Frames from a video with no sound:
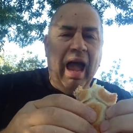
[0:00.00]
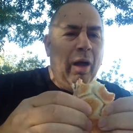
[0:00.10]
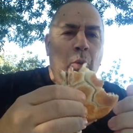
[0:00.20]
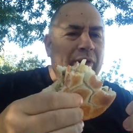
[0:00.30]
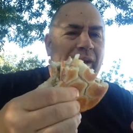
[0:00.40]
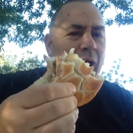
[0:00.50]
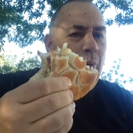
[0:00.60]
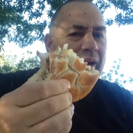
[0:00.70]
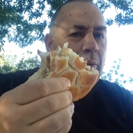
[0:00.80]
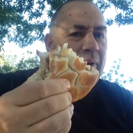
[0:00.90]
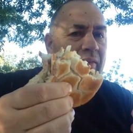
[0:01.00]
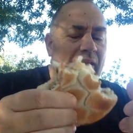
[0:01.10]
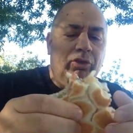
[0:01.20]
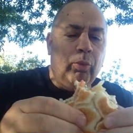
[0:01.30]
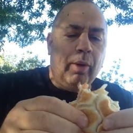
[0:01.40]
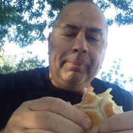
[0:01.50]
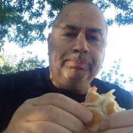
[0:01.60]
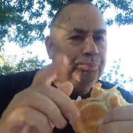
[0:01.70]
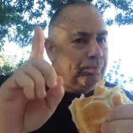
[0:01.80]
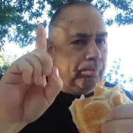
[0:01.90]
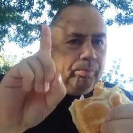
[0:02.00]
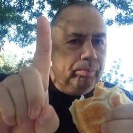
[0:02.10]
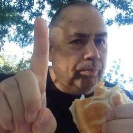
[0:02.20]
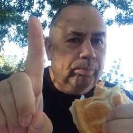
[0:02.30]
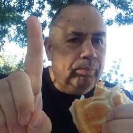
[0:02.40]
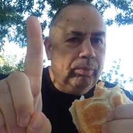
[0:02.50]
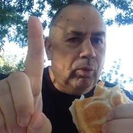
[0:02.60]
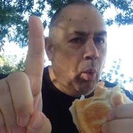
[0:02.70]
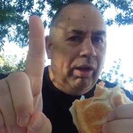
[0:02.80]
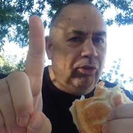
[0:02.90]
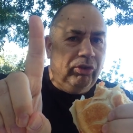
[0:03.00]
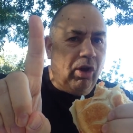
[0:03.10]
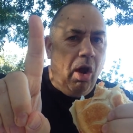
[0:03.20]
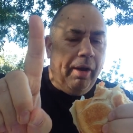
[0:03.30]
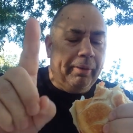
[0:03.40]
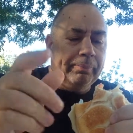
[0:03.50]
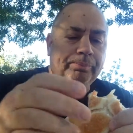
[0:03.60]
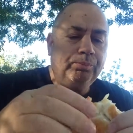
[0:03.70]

I would not recommend this one. One star.